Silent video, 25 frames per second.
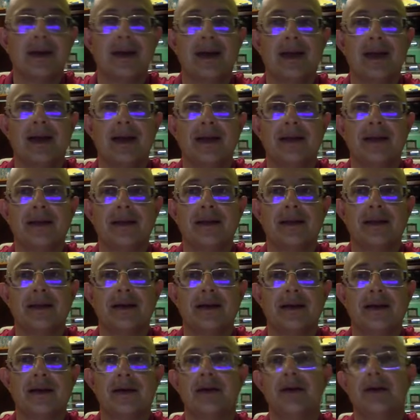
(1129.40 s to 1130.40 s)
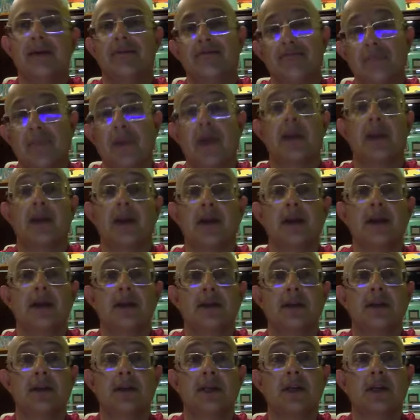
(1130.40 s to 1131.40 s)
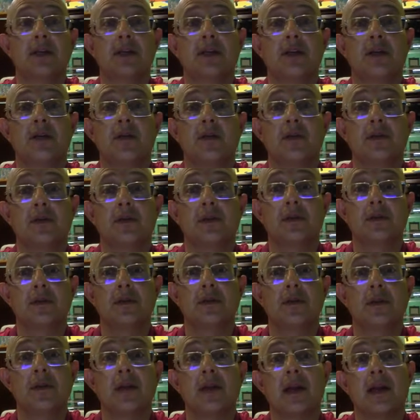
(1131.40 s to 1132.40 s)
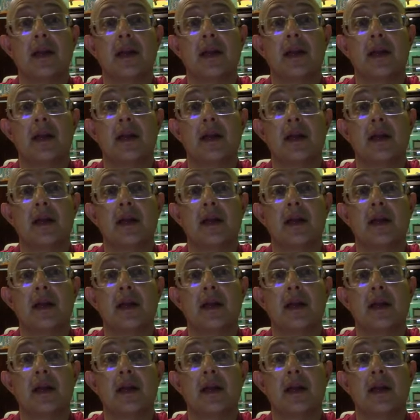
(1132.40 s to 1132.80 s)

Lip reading: and this actually was not lately.